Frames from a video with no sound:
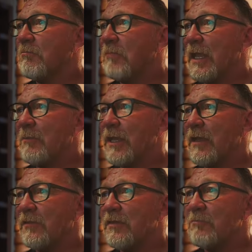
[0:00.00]

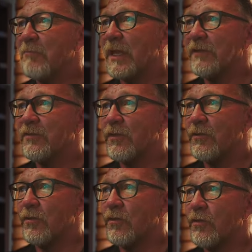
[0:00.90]
I'll dip my
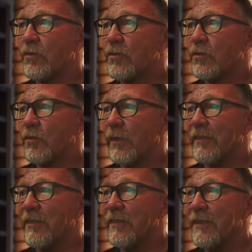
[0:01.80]
toe
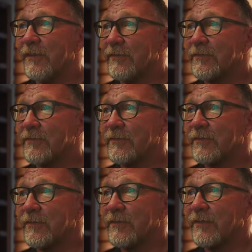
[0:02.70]
with this.
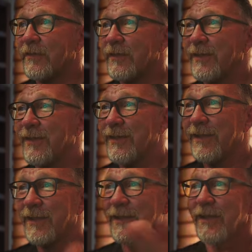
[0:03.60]

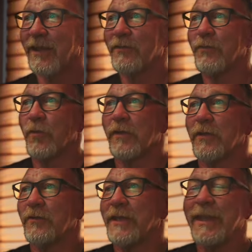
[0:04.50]
That's
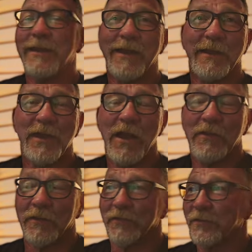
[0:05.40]

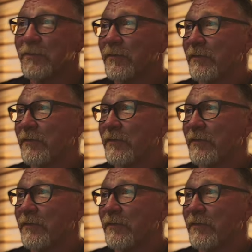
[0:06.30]
$489.